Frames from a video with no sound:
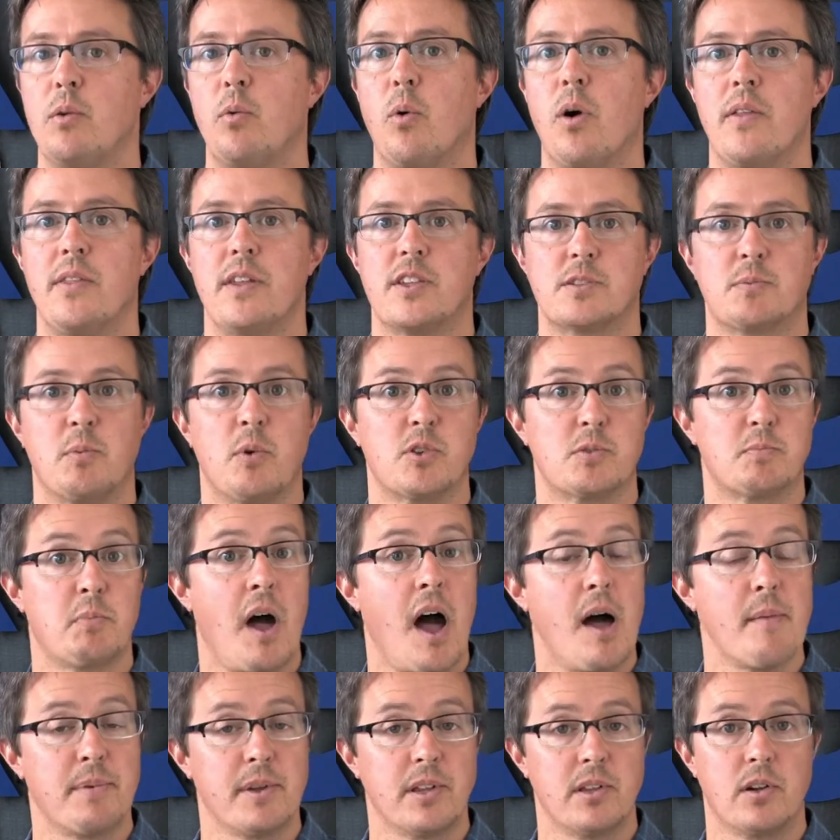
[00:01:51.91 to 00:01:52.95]
one that's most
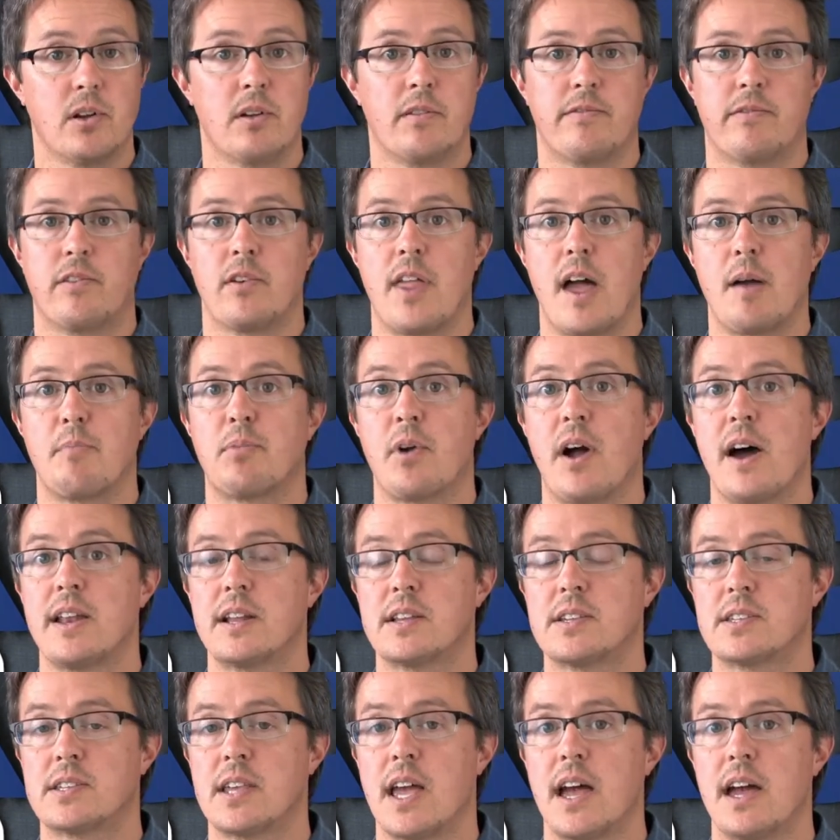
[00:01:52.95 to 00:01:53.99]
popular for that
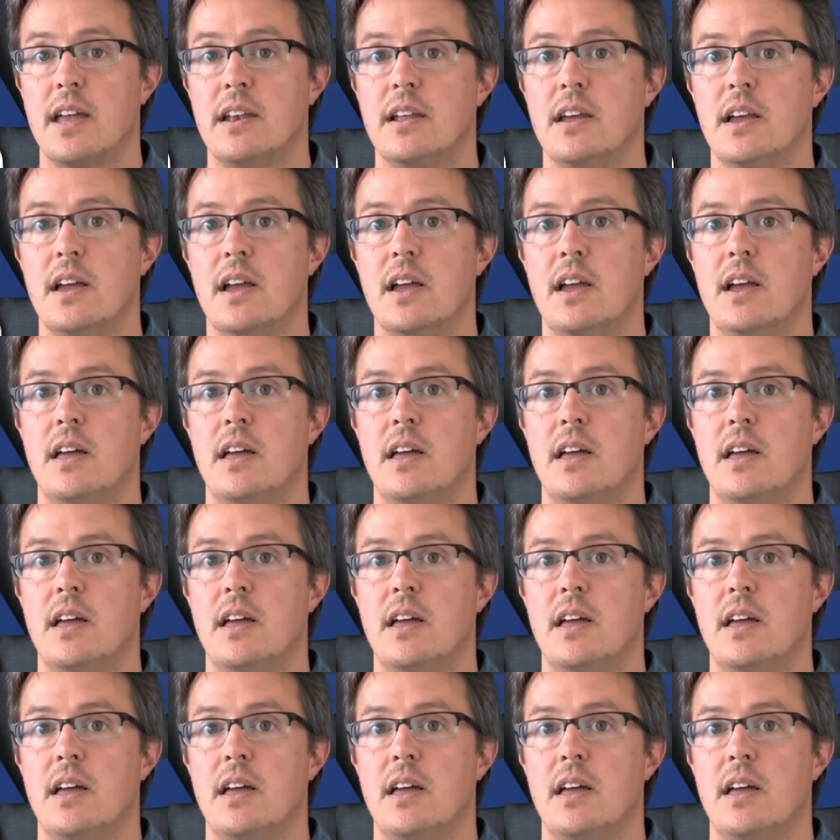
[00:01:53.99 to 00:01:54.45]
product set